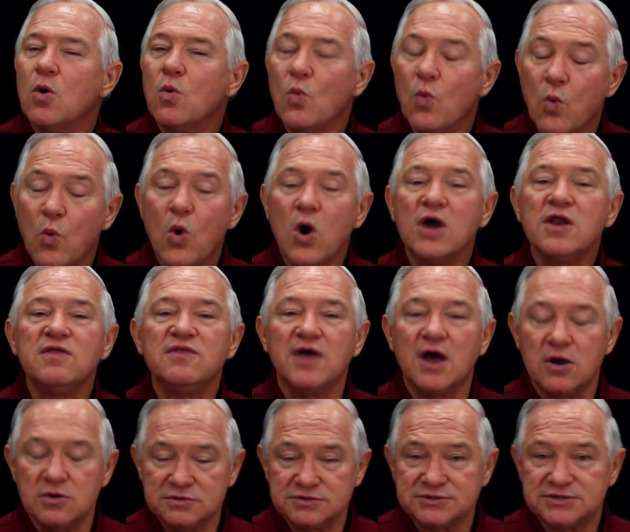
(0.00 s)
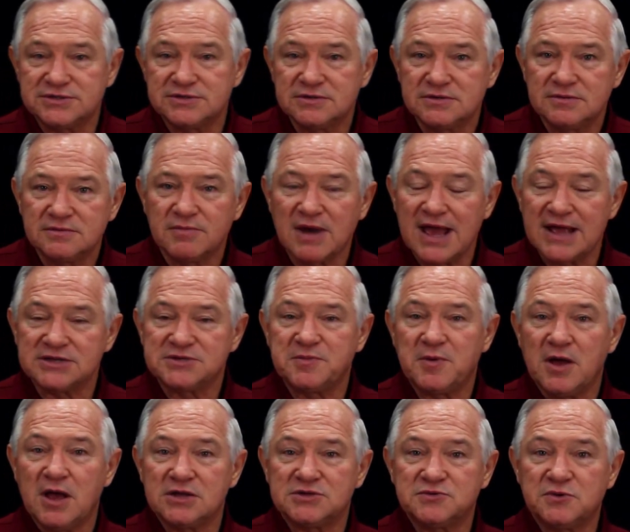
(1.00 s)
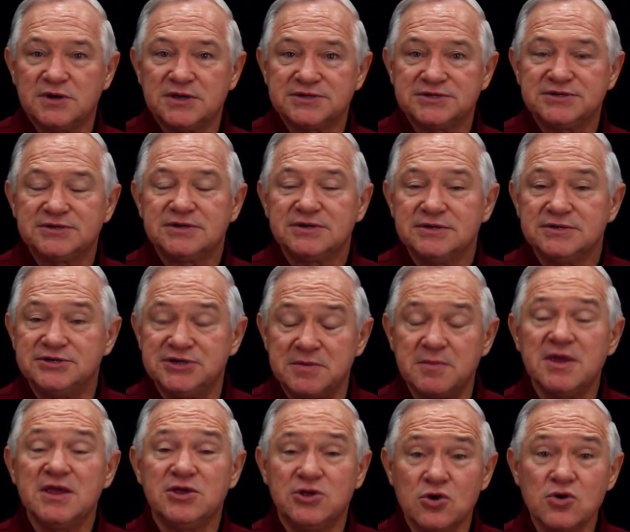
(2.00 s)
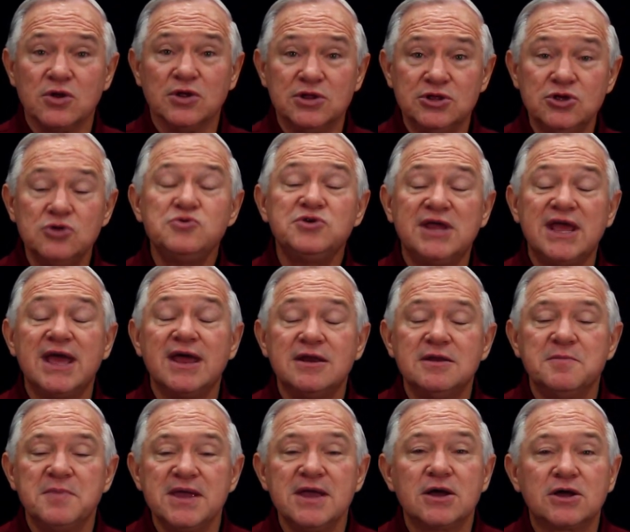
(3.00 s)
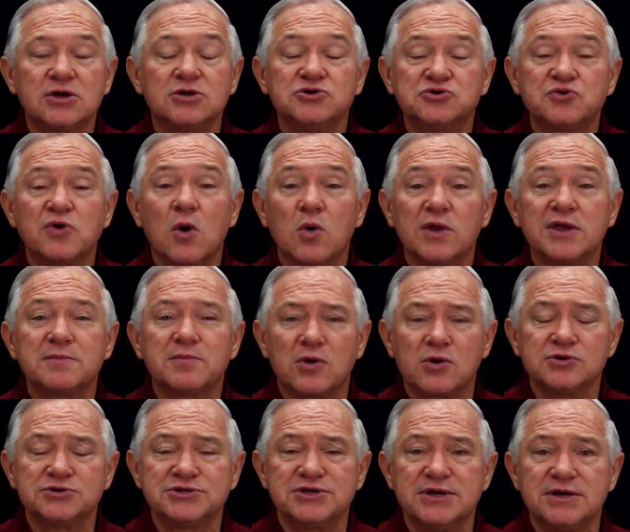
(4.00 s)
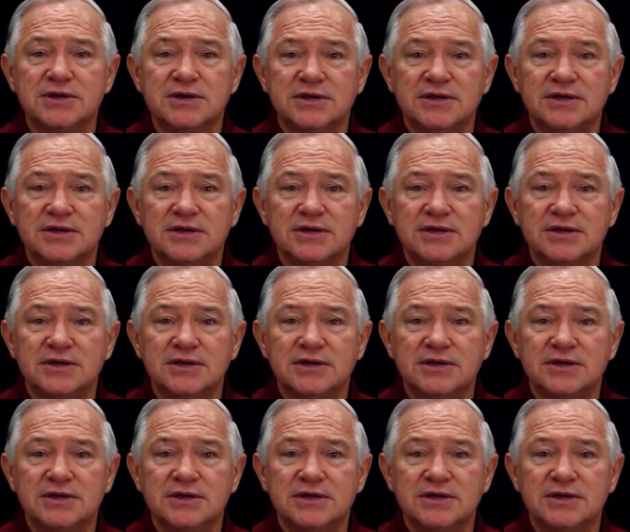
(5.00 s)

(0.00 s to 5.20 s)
One of those blind spots was, Jimmy, you tend to be a controlling person.